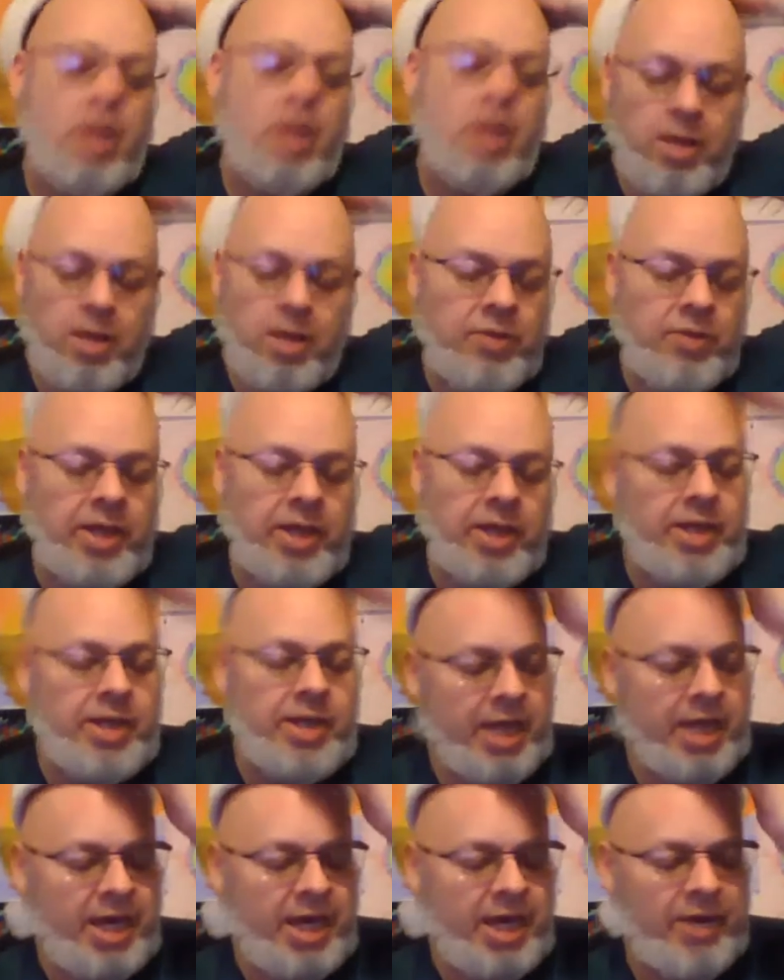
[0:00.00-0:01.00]
Then I
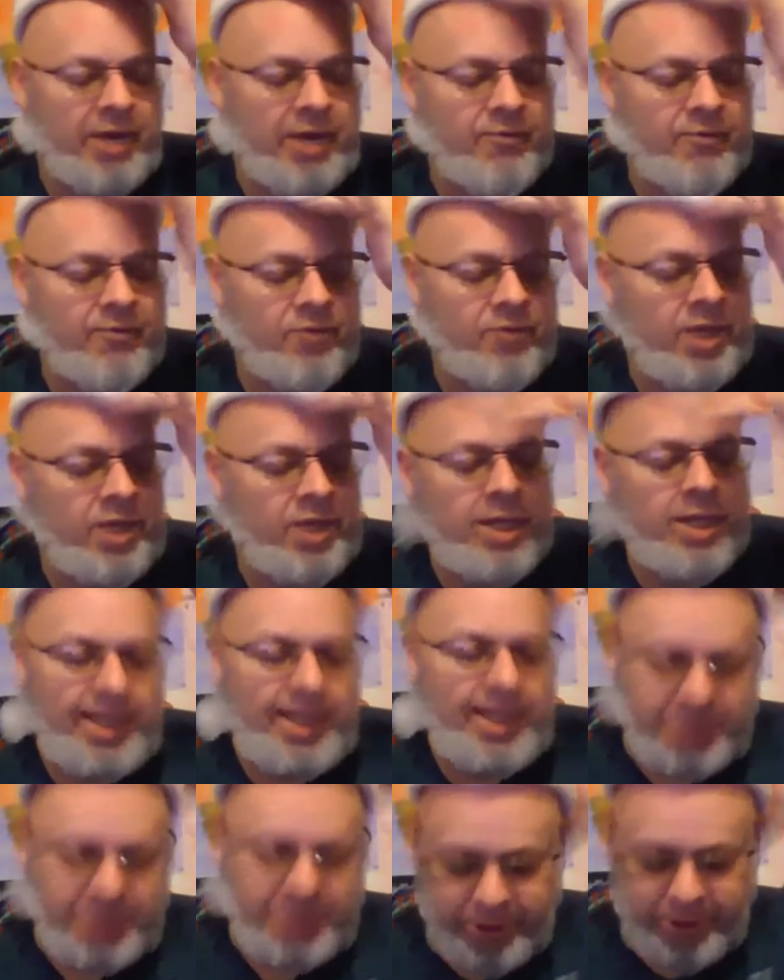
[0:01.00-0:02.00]
have an
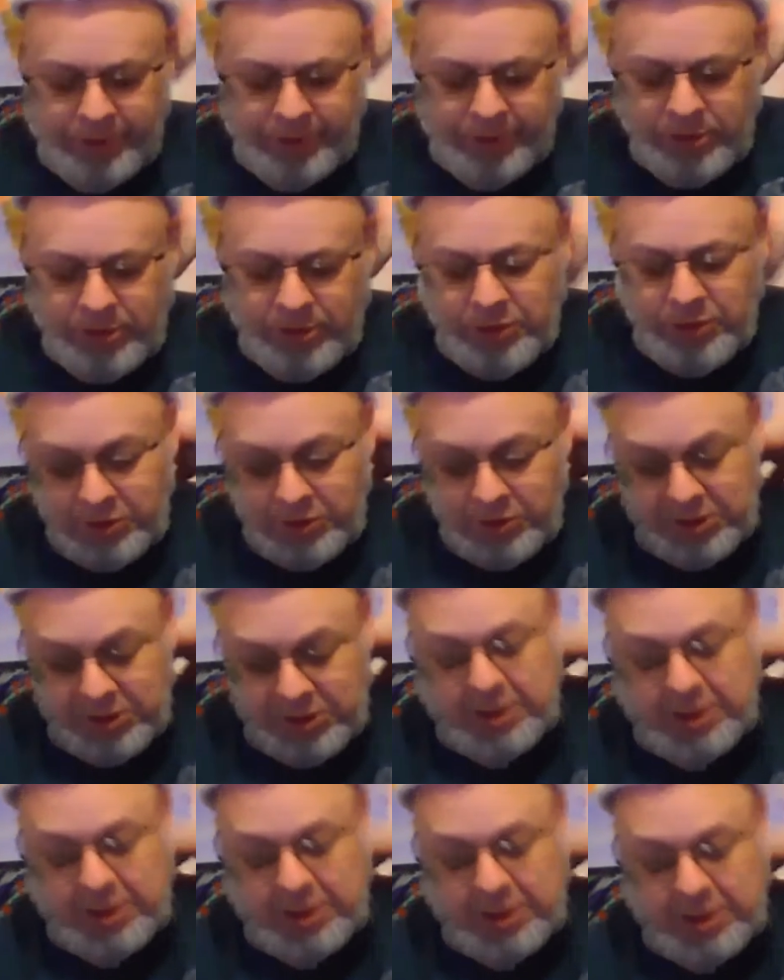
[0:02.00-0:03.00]
18-year-old who's a
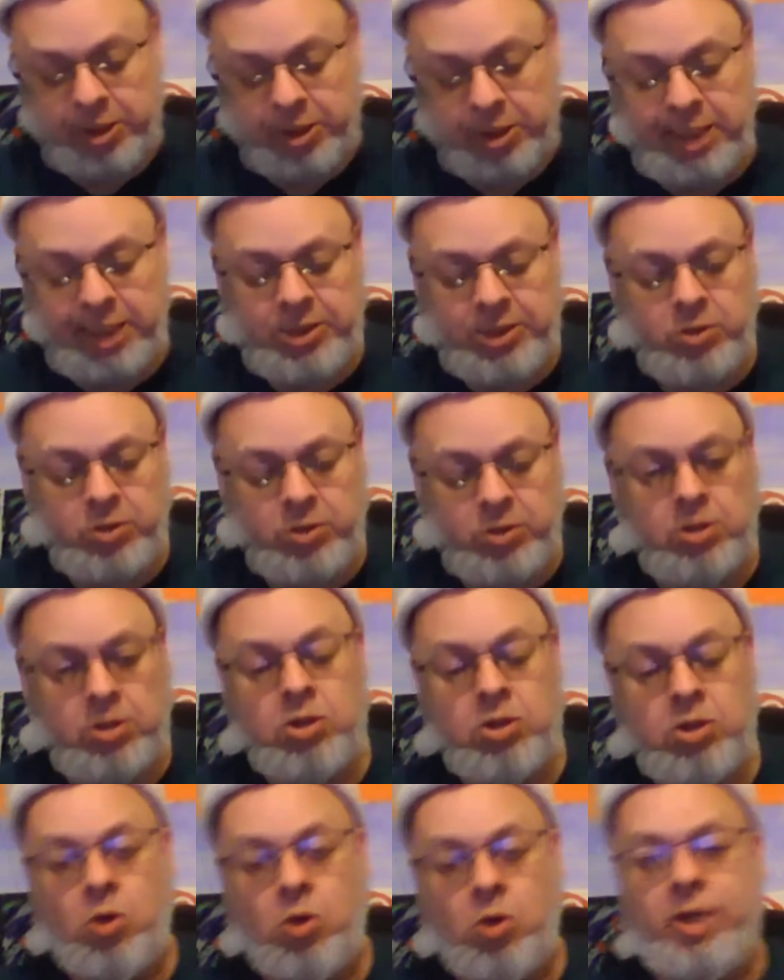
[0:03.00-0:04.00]
senior in high school
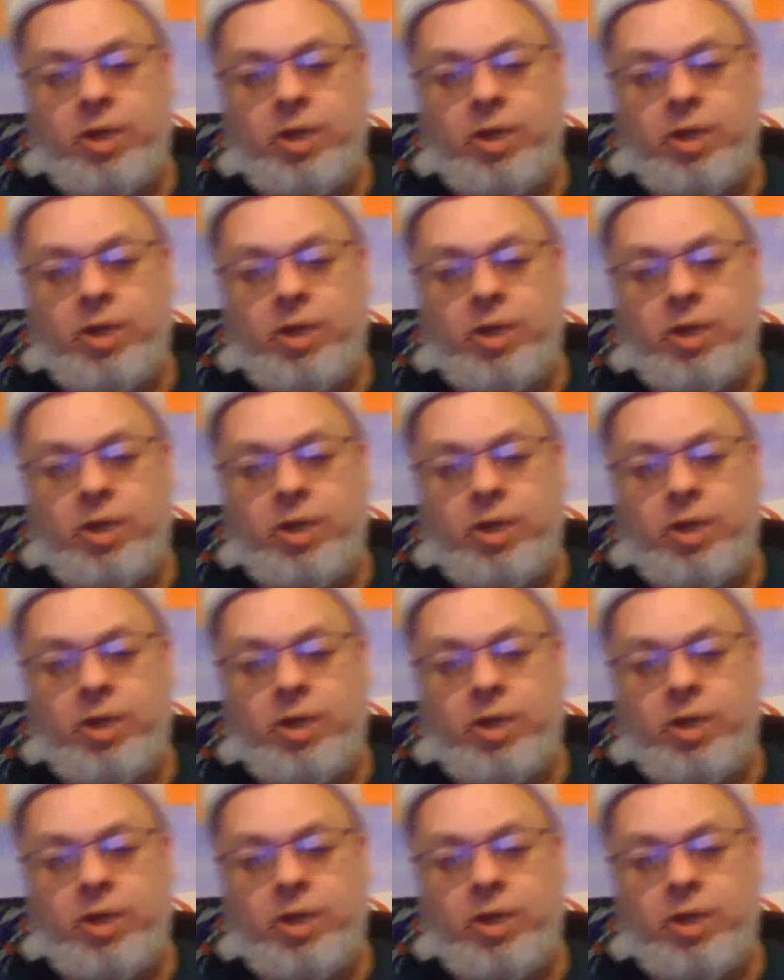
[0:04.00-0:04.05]
who